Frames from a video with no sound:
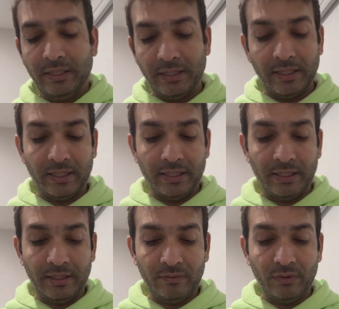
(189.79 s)

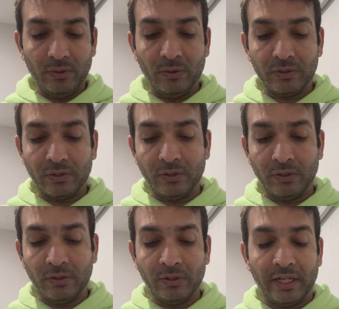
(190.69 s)
And we
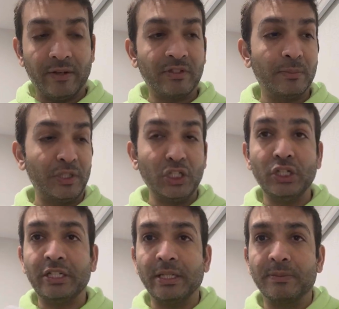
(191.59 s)
also have some
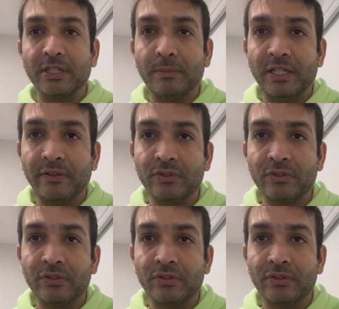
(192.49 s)
ear tips, I believe.